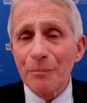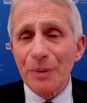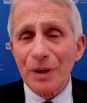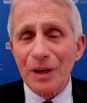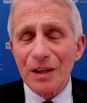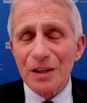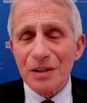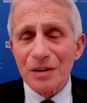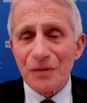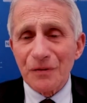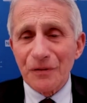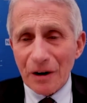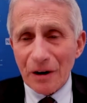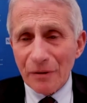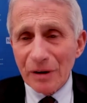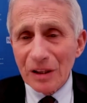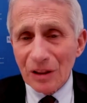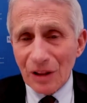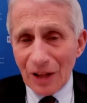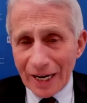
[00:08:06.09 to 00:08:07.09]
but it is
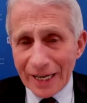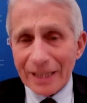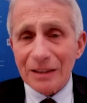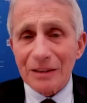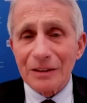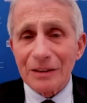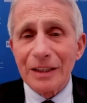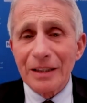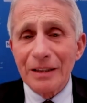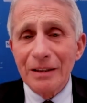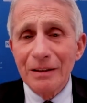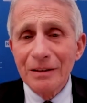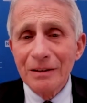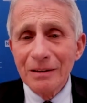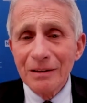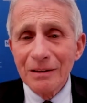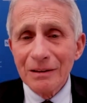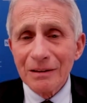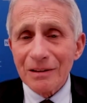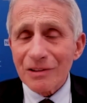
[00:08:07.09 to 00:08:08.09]
very likely
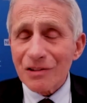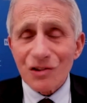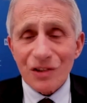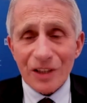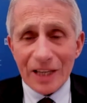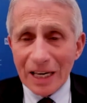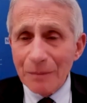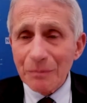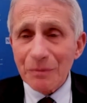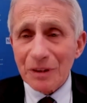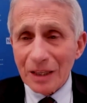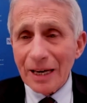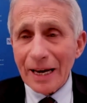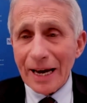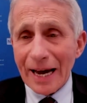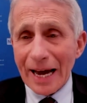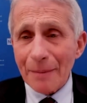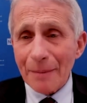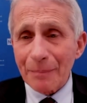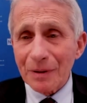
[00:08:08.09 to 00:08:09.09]
the same thing
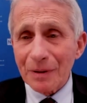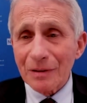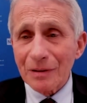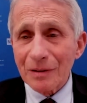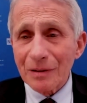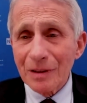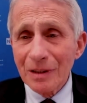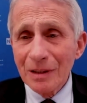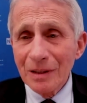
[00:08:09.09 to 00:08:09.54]
happened.